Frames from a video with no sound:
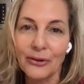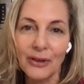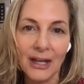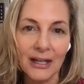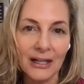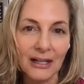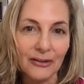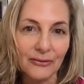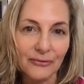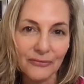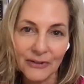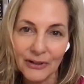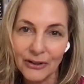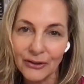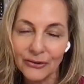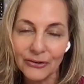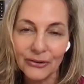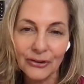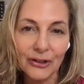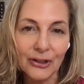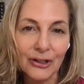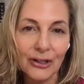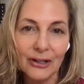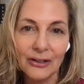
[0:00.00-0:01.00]
that it
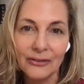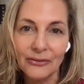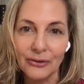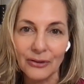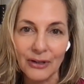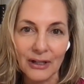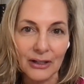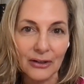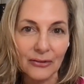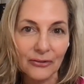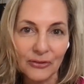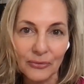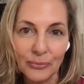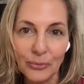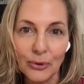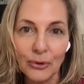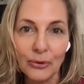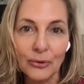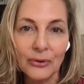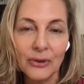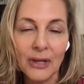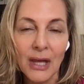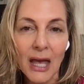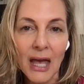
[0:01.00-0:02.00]
feels good, so that it's
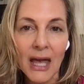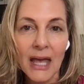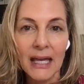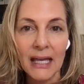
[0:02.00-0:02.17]
smooth,